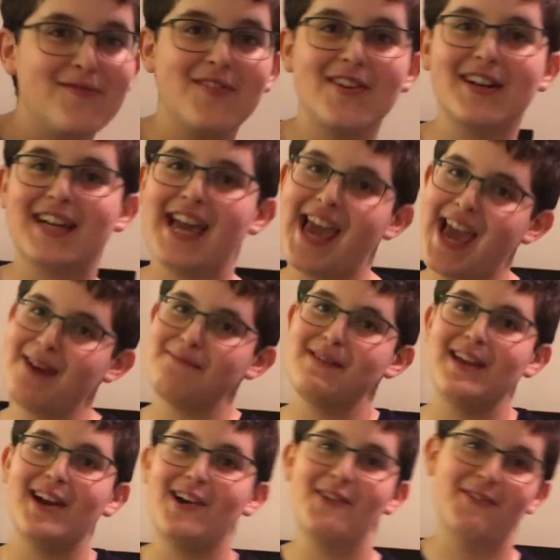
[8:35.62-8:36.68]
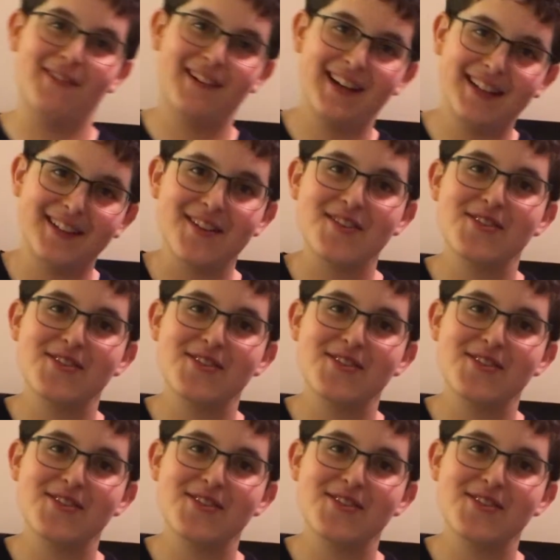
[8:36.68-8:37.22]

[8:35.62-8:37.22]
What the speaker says: for a cameo in the